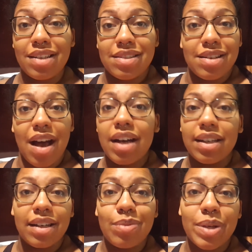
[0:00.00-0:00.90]
It's not
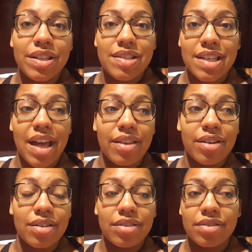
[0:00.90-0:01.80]
gonna mix
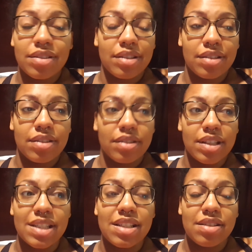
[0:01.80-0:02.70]
together
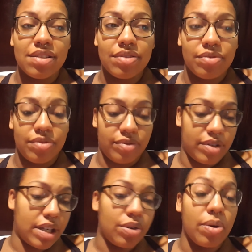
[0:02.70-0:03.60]
because it's
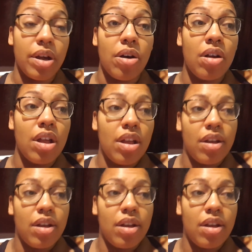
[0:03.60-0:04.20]
fucking oil.